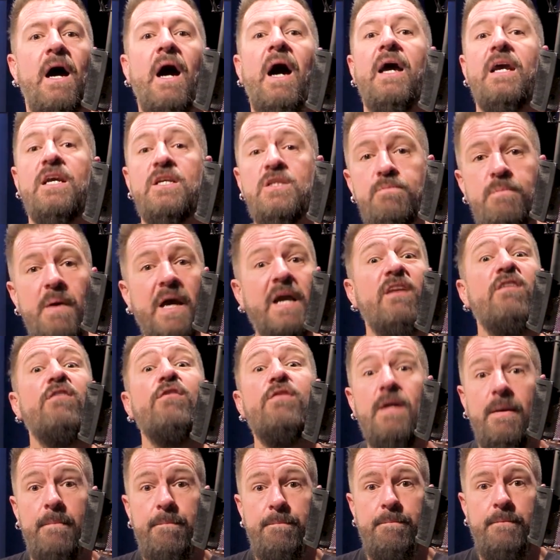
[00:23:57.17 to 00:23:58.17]
I
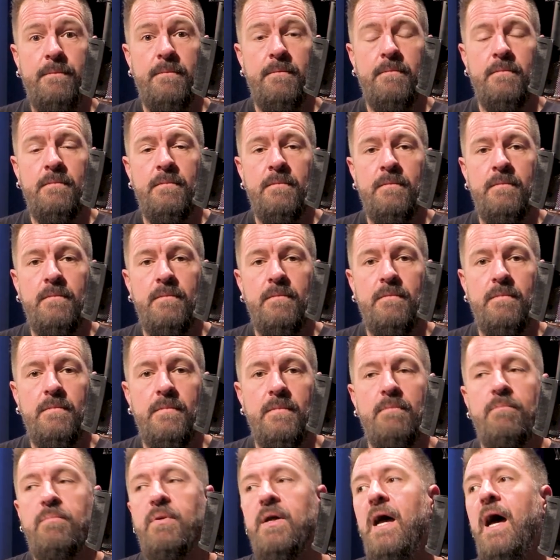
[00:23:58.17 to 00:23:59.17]
expect them,
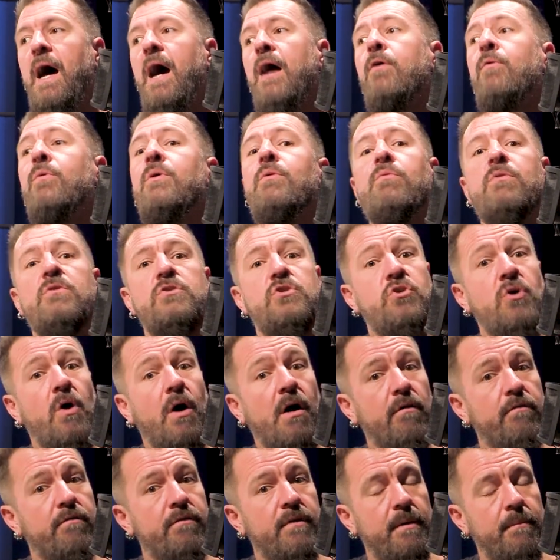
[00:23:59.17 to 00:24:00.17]
but how do we
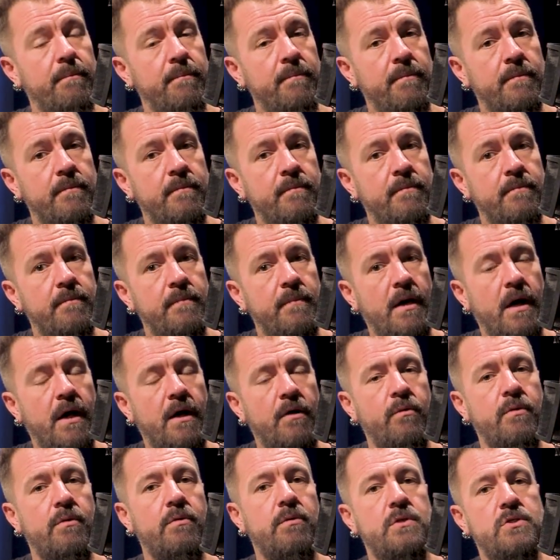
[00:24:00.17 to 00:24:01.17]
resolve them? How do we